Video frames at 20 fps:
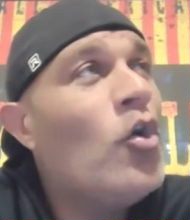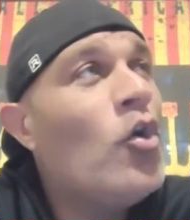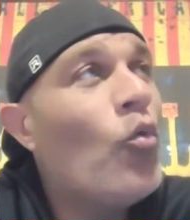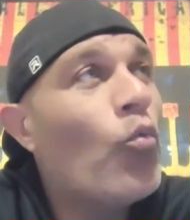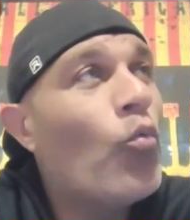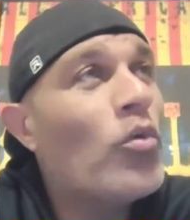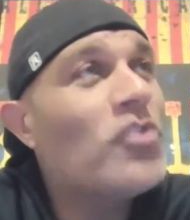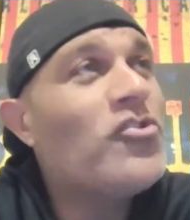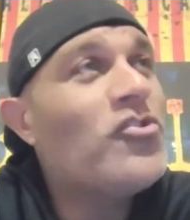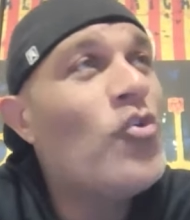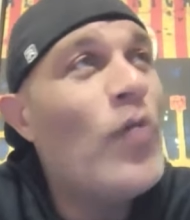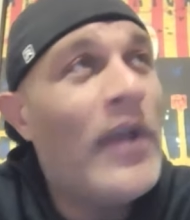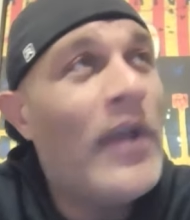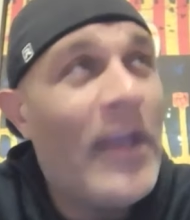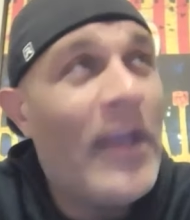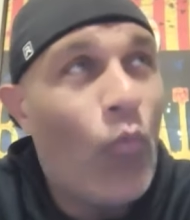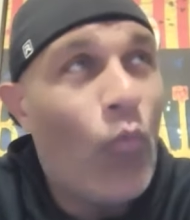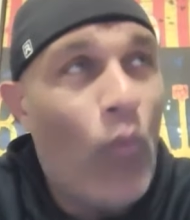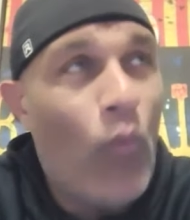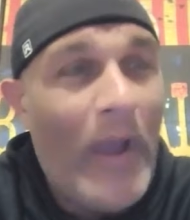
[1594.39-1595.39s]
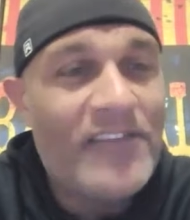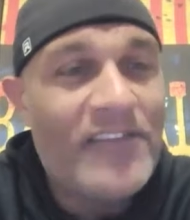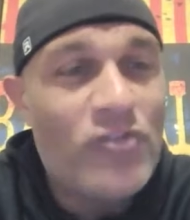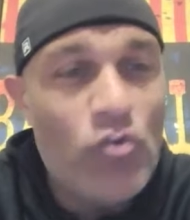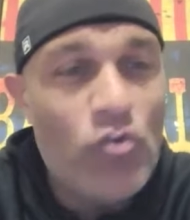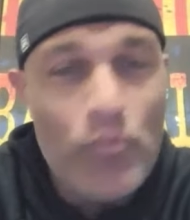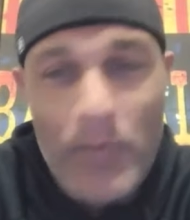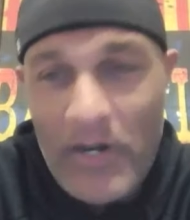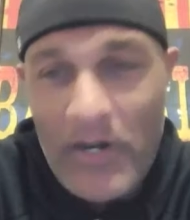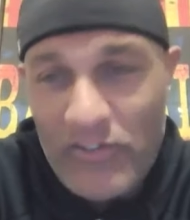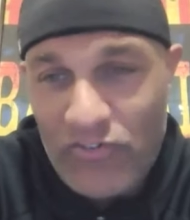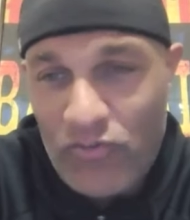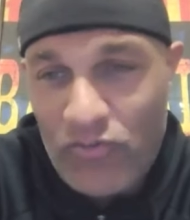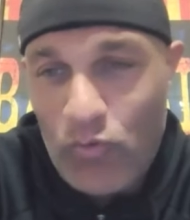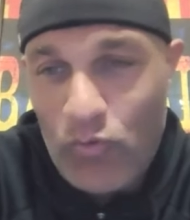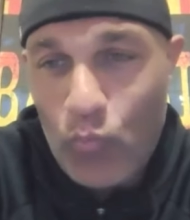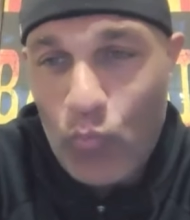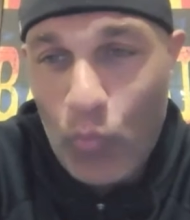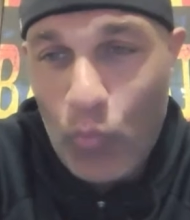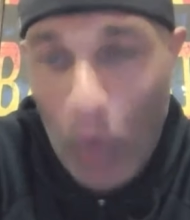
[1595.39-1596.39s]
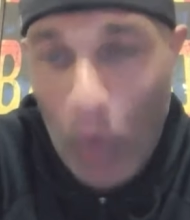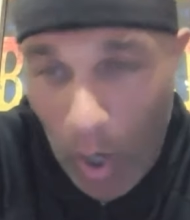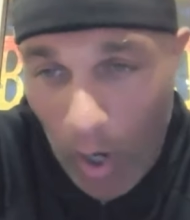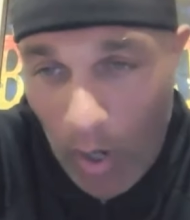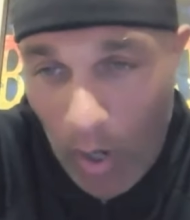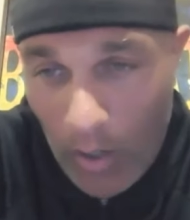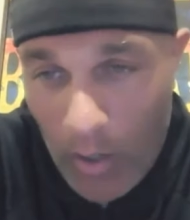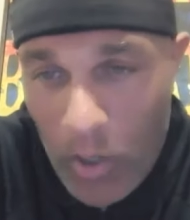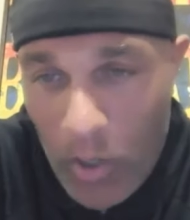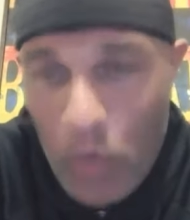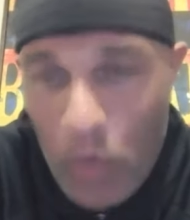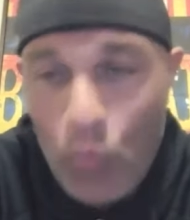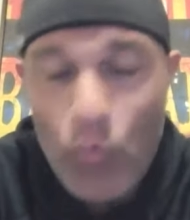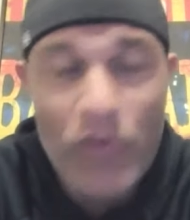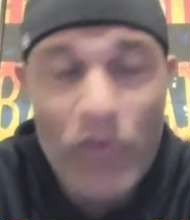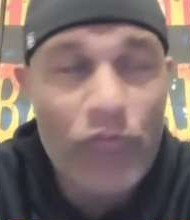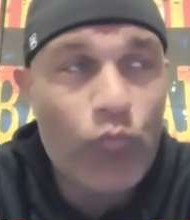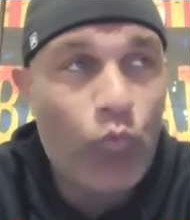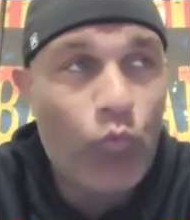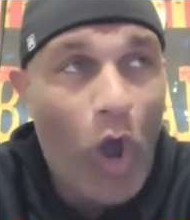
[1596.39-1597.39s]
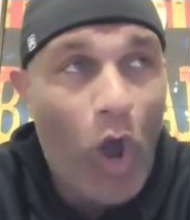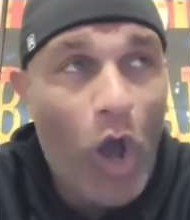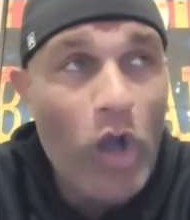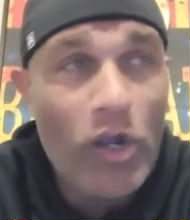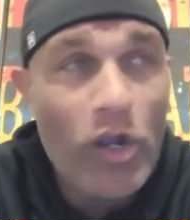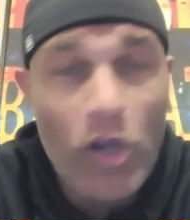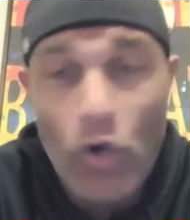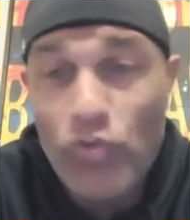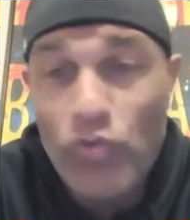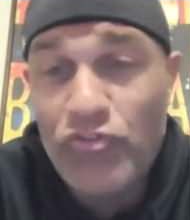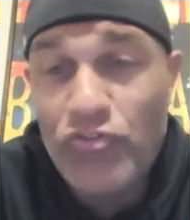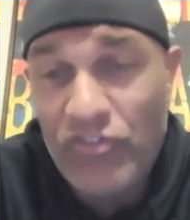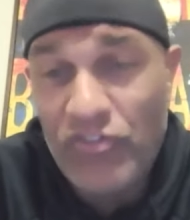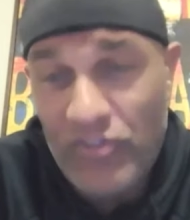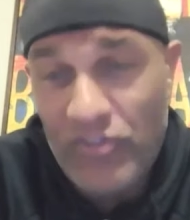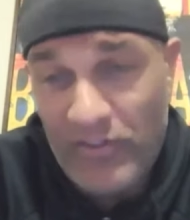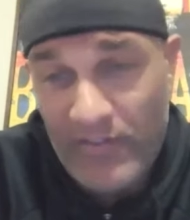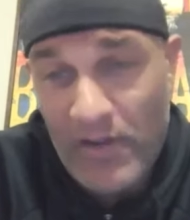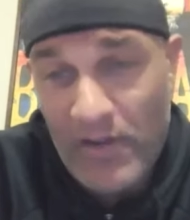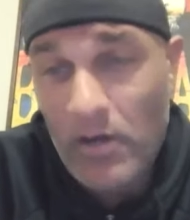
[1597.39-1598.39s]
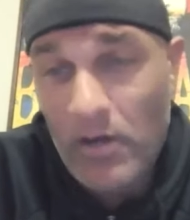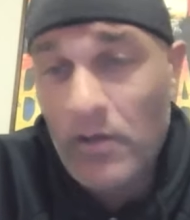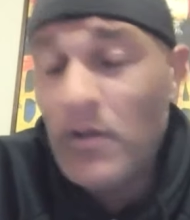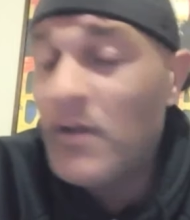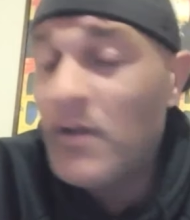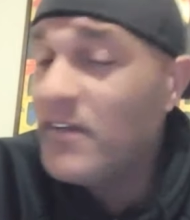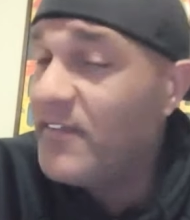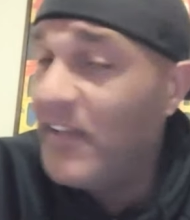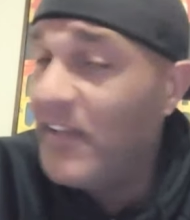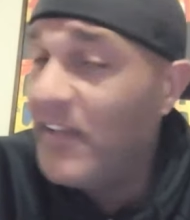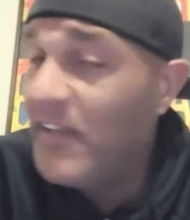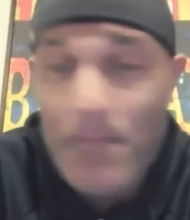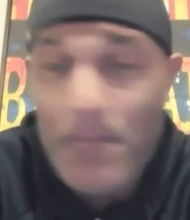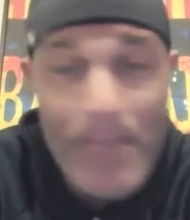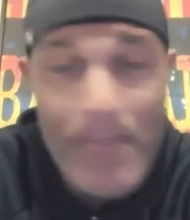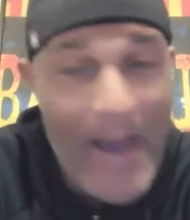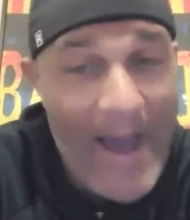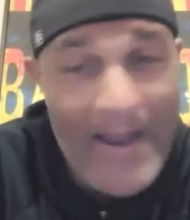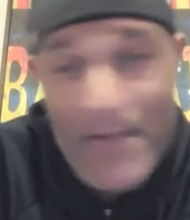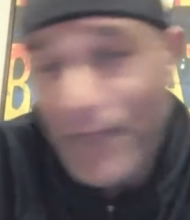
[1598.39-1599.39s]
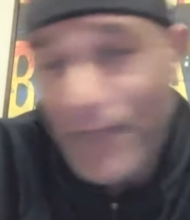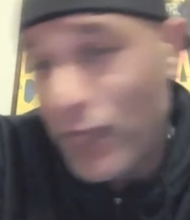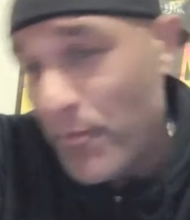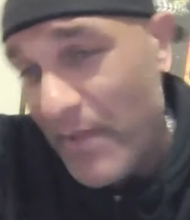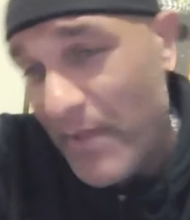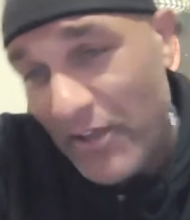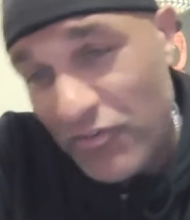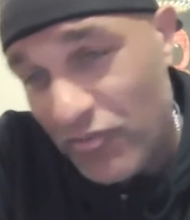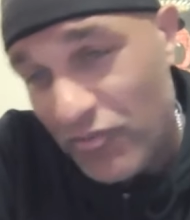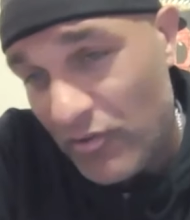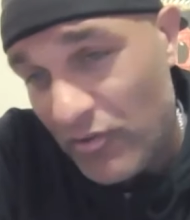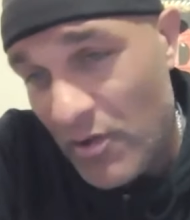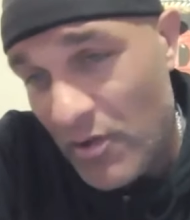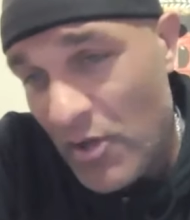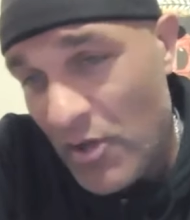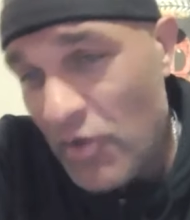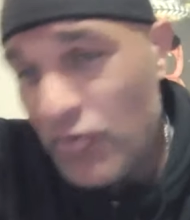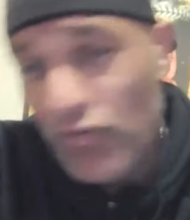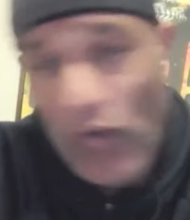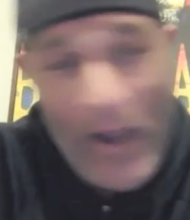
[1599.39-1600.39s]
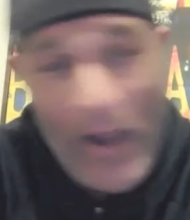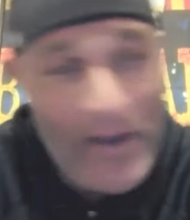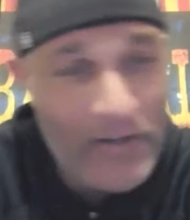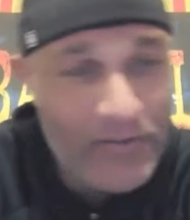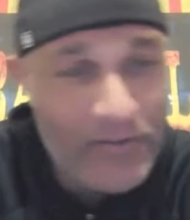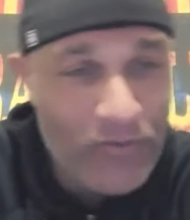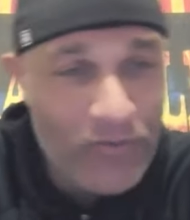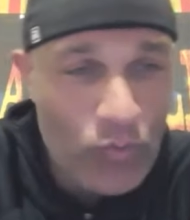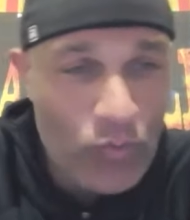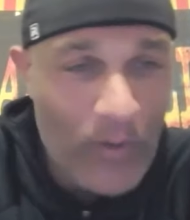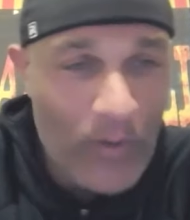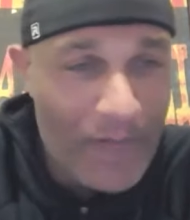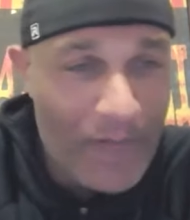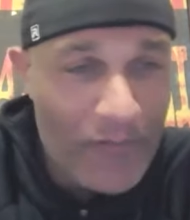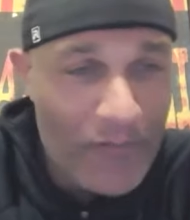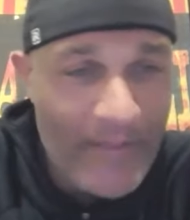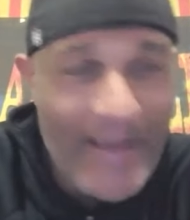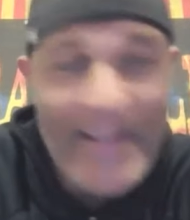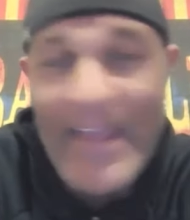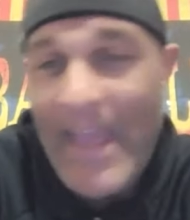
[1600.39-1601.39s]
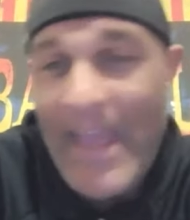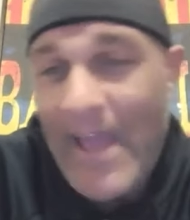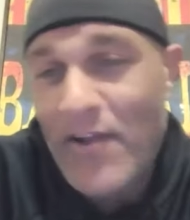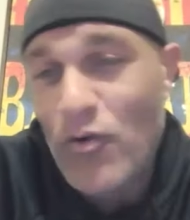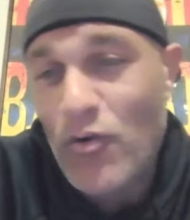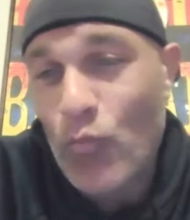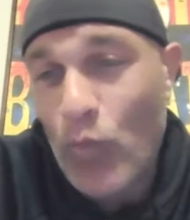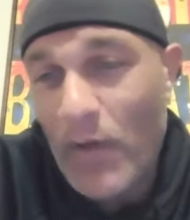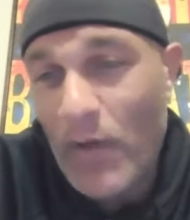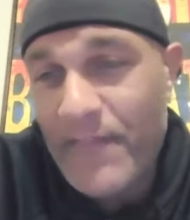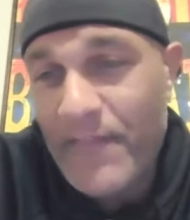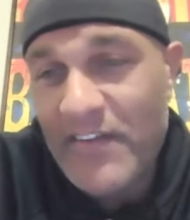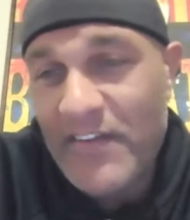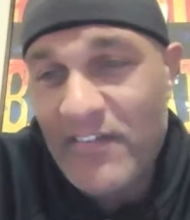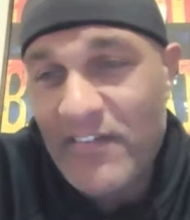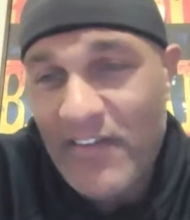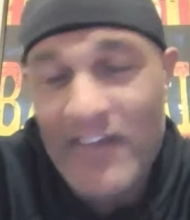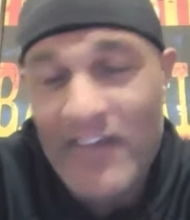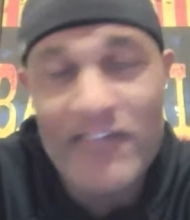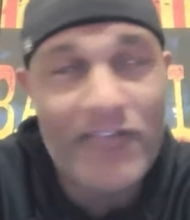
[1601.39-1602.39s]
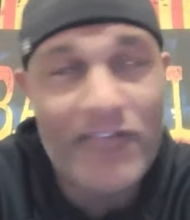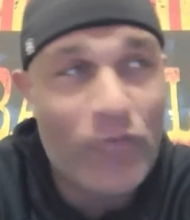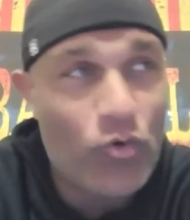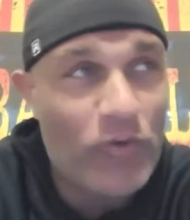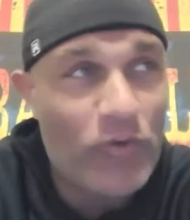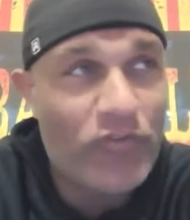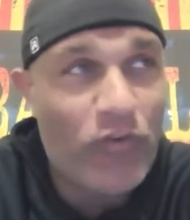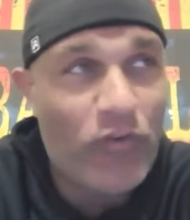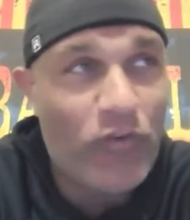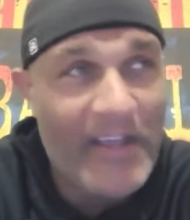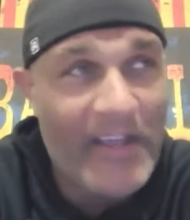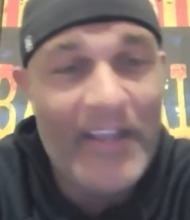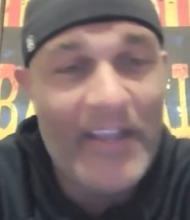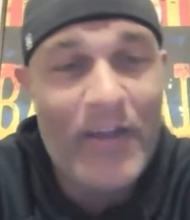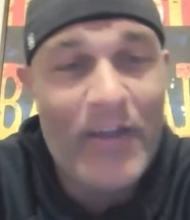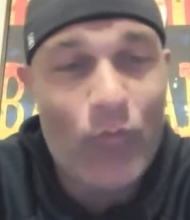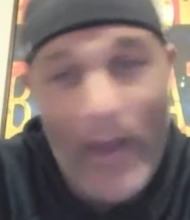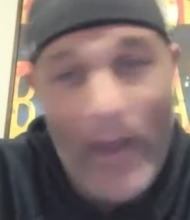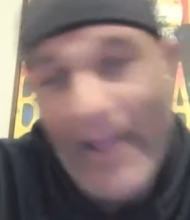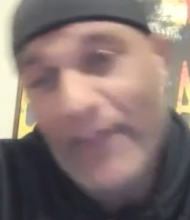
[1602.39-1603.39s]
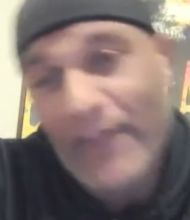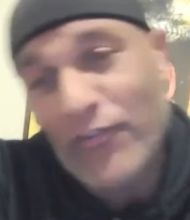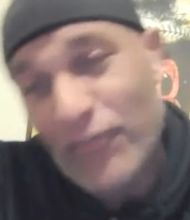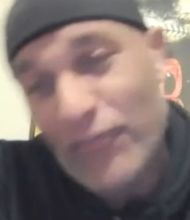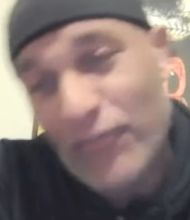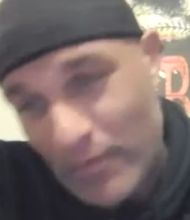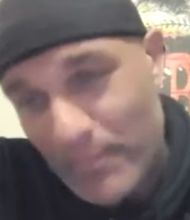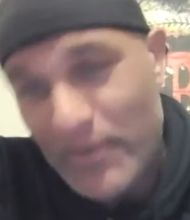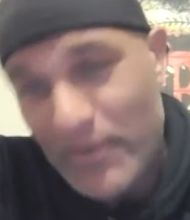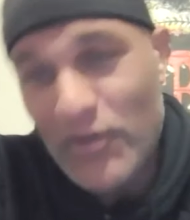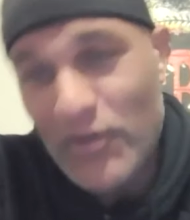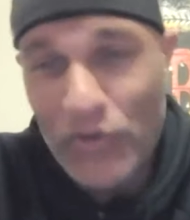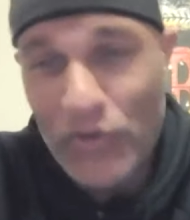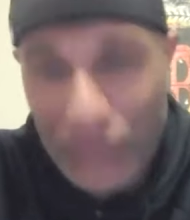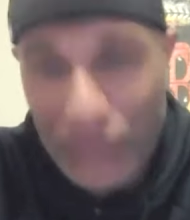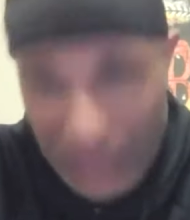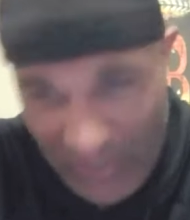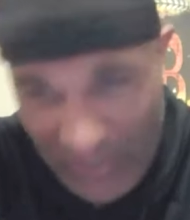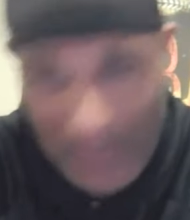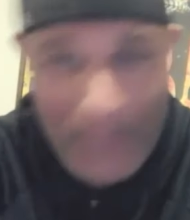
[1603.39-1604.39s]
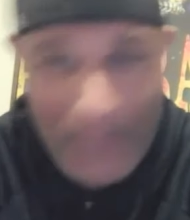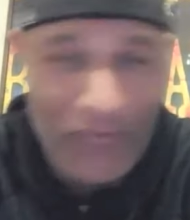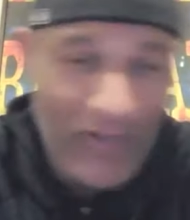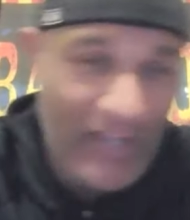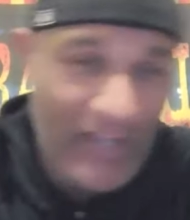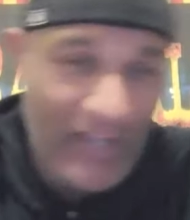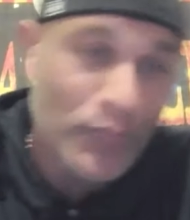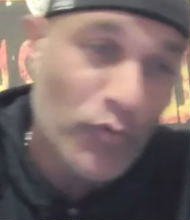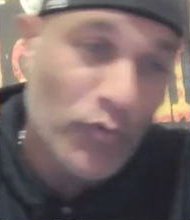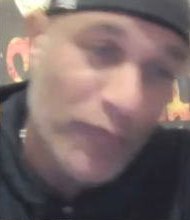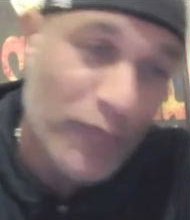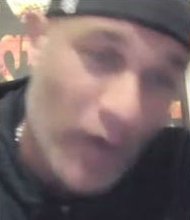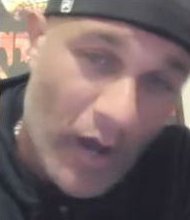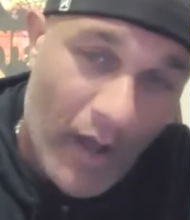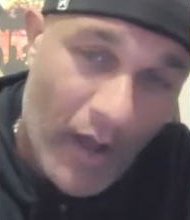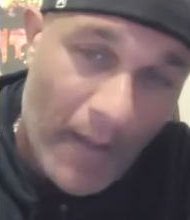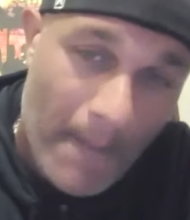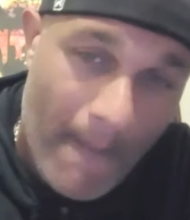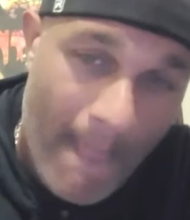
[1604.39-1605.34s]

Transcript: We're doing it way too much wrong with wrong coaches in there, teaching bad information, trying to do whatever they can to run these kids through it so they can get ranked, so somebody will go see them so they can move on.